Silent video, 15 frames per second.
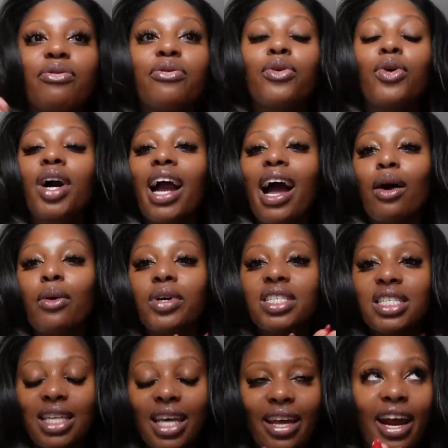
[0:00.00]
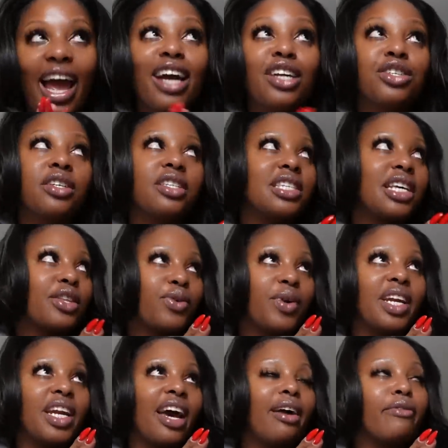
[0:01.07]
Four hours later, actually it's like
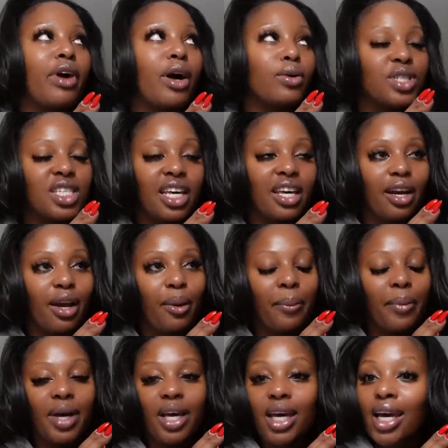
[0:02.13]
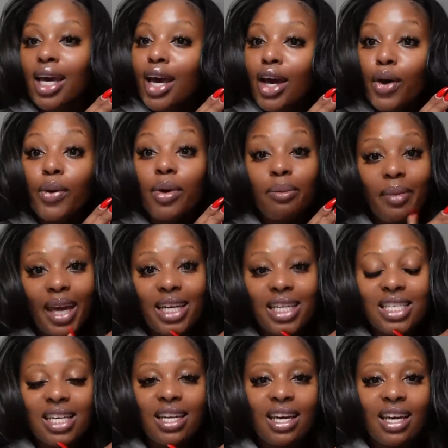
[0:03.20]
3.5 hours later, but we made it
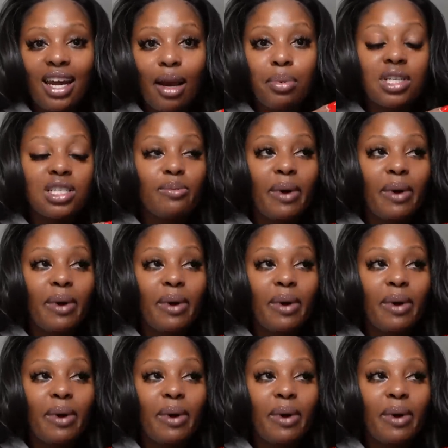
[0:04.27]
to Indianapolis.